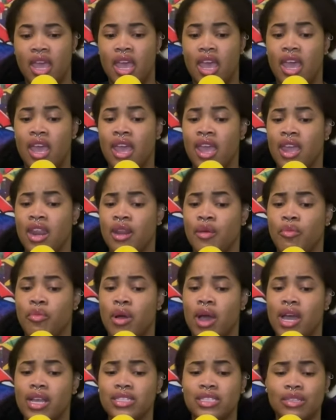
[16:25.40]
and
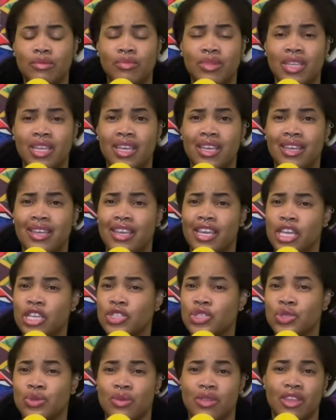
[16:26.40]
possibly
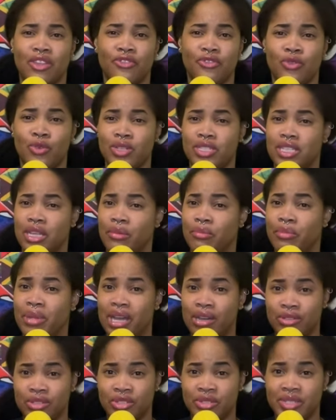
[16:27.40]
issues with enforcing
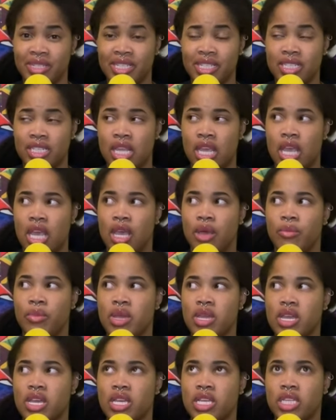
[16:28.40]
boundaries
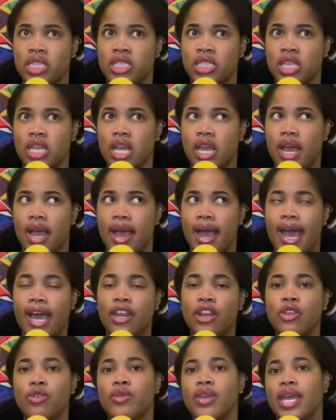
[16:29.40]
because how
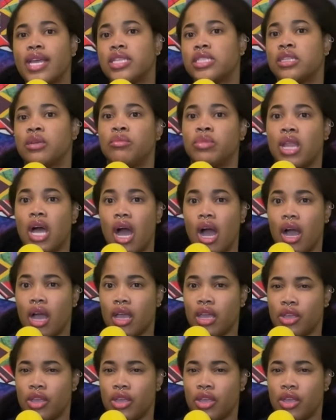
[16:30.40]
do you get to block?